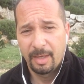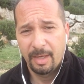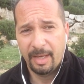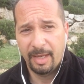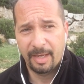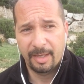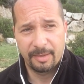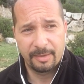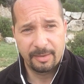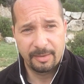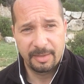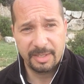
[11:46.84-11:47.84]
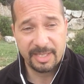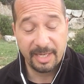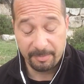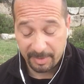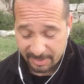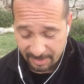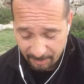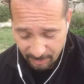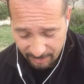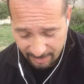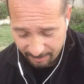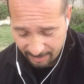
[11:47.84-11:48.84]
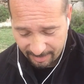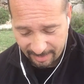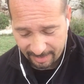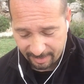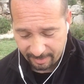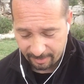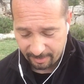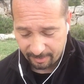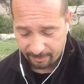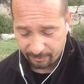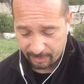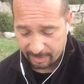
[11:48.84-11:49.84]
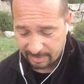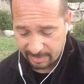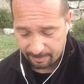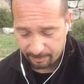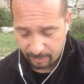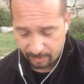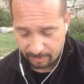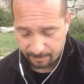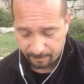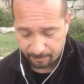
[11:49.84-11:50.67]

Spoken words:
And this can be summed up in, like, for example,